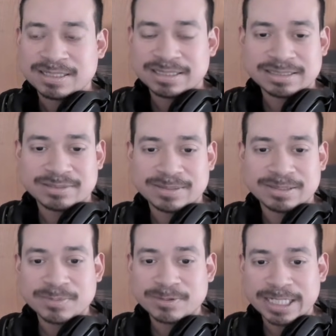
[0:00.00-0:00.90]
That's how
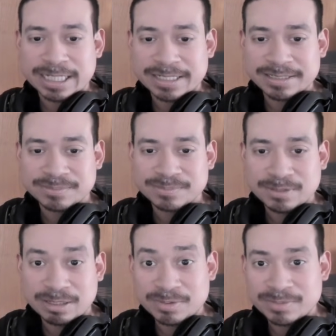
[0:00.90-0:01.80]
they were able to get in,
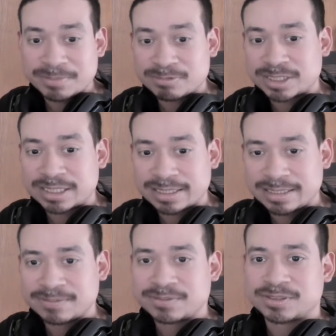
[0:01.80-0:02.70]
probably most
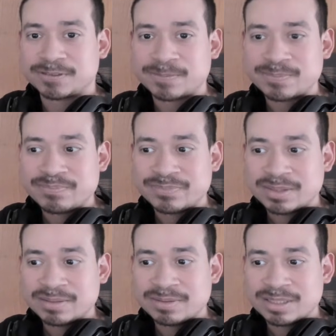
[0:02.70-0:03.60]
likely. So
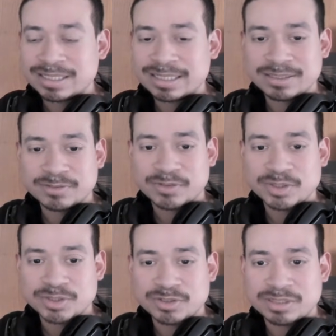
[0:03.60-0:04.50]
in the
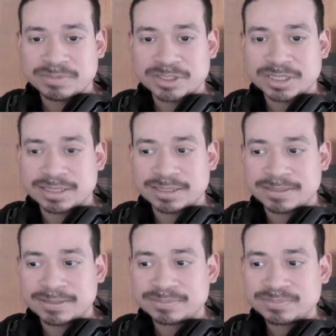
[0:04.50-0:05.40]
future, I'm just
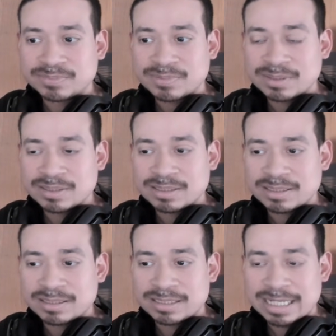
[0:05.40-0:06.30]
gonna
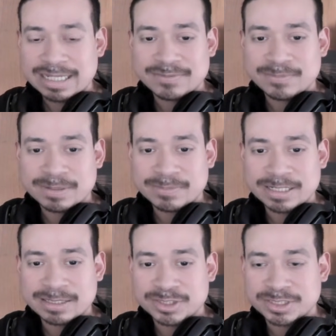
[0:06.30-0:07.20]
have I'm
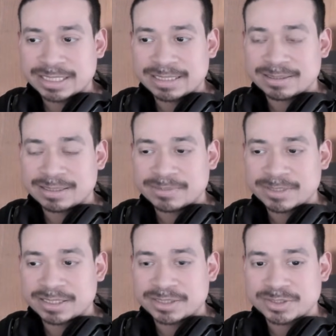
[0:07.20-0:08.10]
gonna just stay I'm
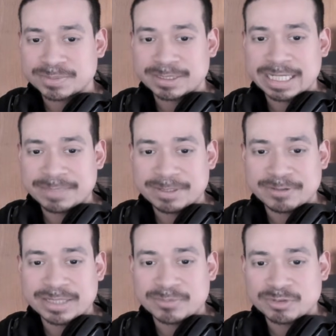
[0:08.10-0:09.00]
gonna just keep
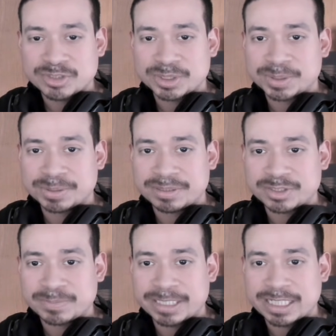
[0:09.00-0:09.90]
everything more secure and
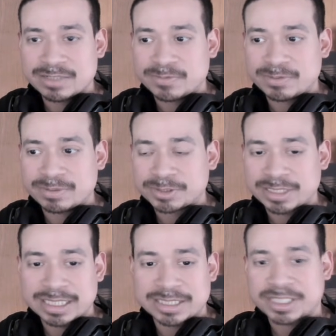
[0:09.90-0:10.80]
just be careful and
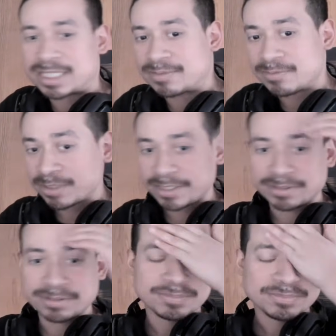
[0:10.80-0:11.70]
try to educate everyone
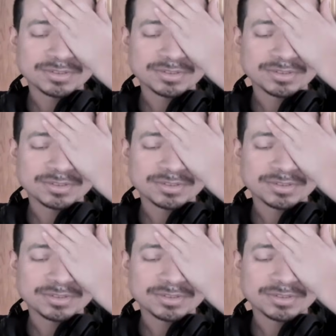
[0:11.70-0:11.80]
here.